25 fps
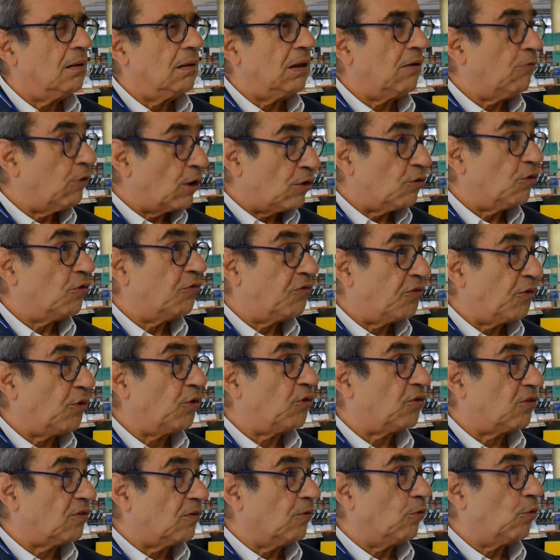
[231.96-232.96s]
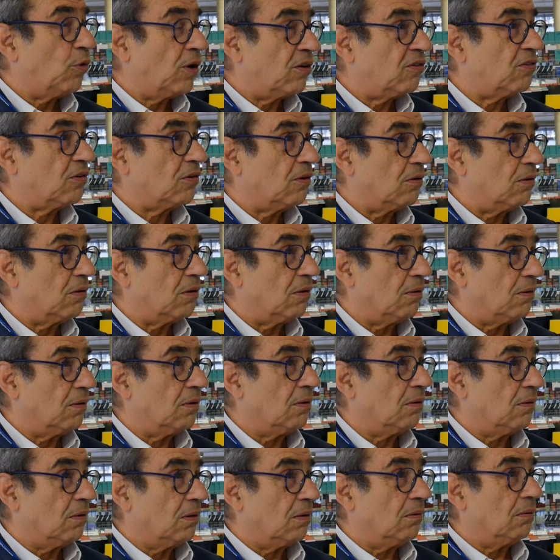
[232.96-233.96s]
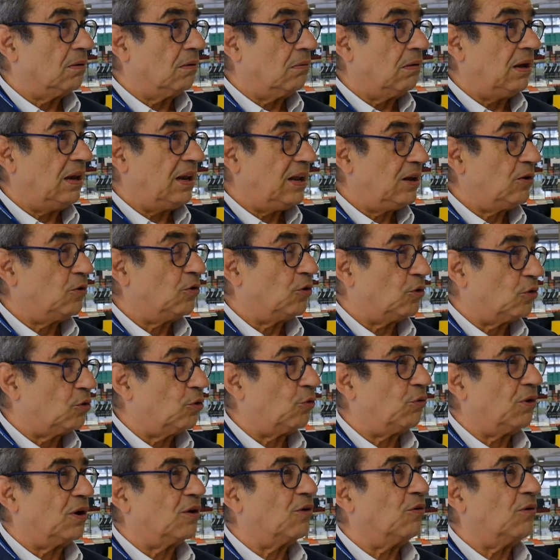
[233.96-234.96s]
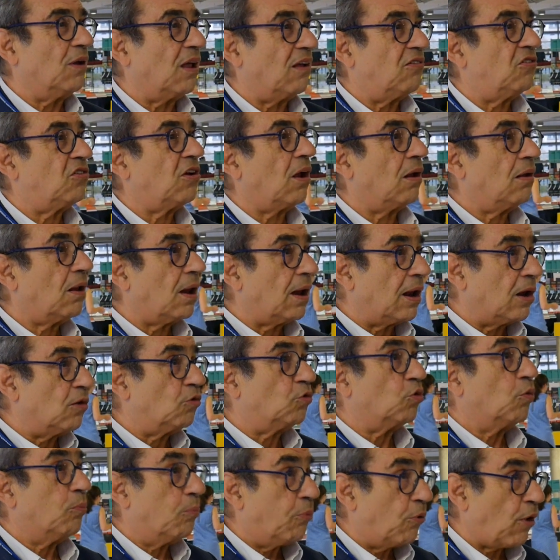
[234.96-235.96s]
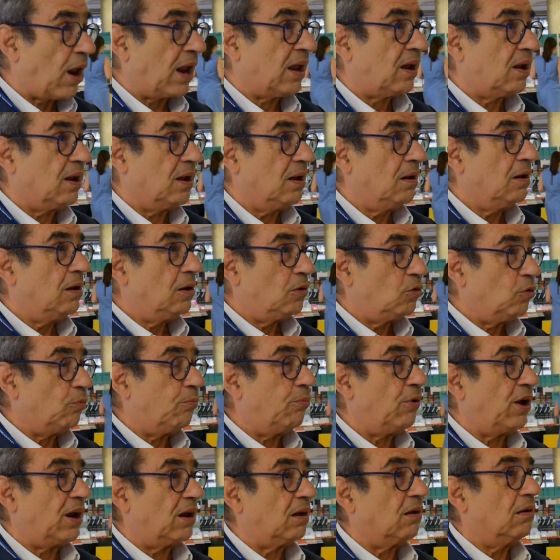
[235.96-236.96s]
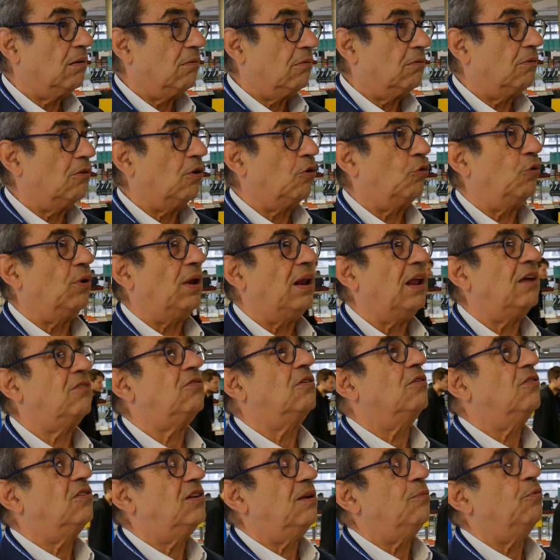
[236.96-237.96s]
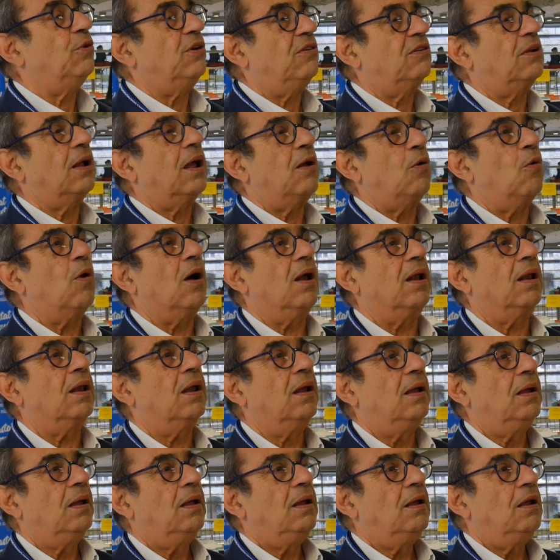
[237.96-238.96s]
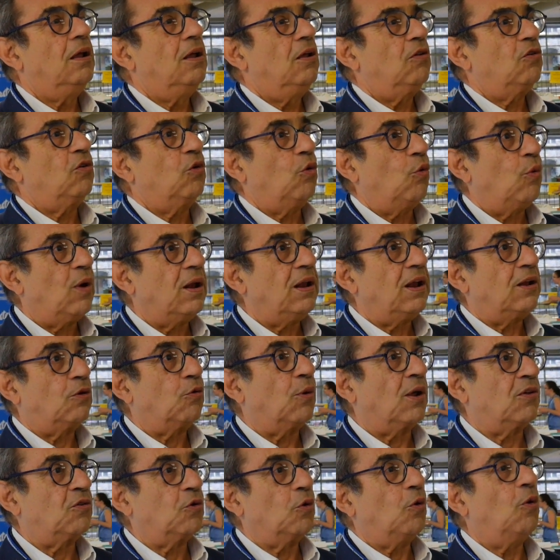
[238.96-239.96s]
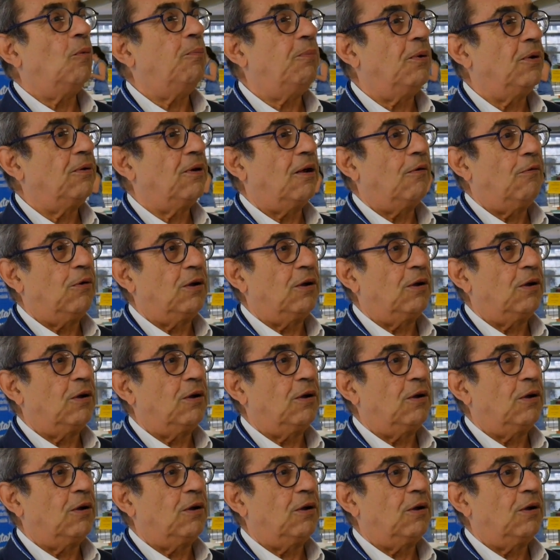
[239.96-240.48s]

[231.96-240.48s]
He was the first Western uh, leader to recognize China and to break to break the relationship with Taiwan. So when it was open, I